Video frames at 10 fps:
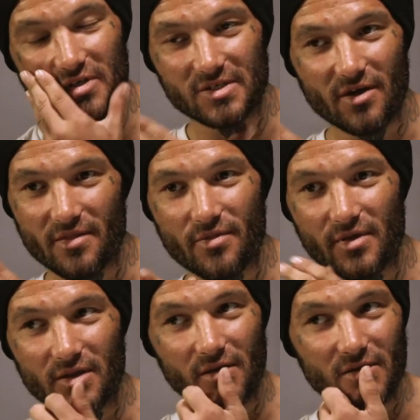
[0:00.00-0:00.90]
There's
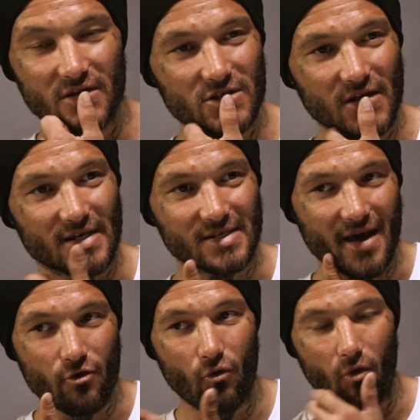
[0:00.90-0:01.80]
nothing digitalized there at
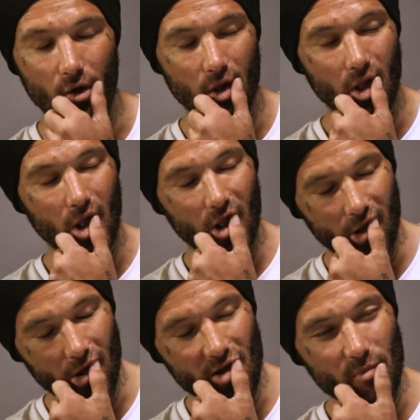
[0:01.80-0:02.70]
all. You
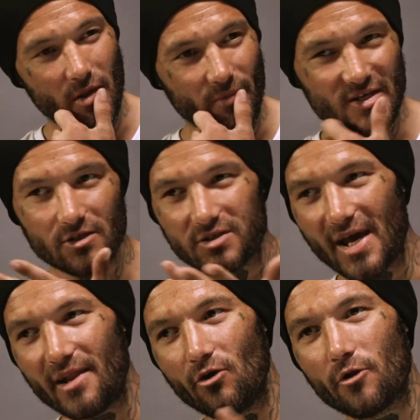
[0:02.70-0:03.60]
know what I mean? They still tell
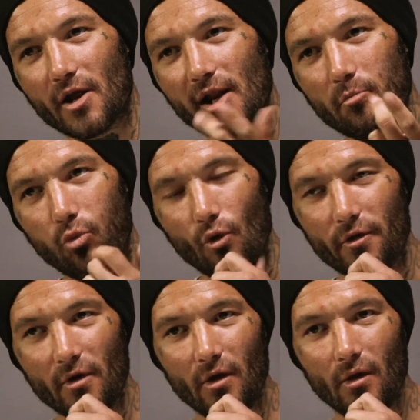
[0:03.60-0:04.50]
you on a clipboard.
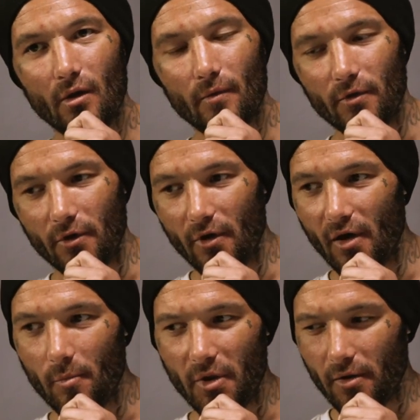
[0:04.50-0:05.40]
You know, I
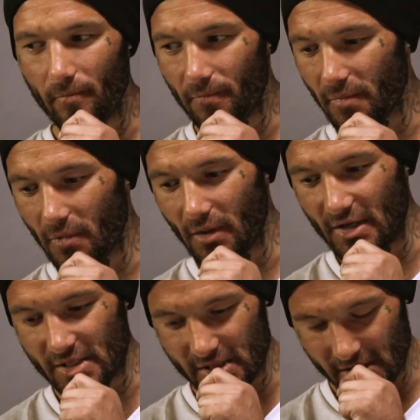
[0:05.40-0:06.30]
mean,
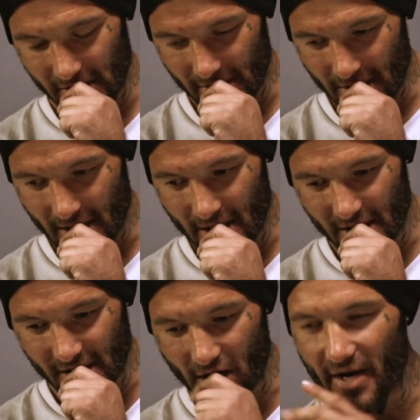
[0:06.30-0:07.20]
it's
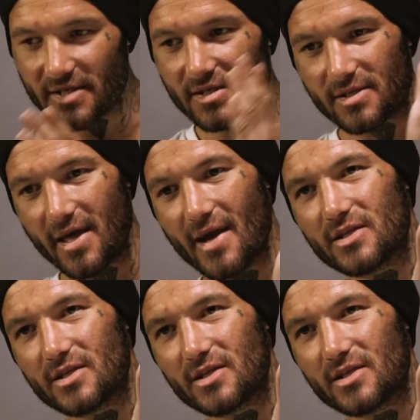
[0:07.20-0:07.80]
crazy. It's there.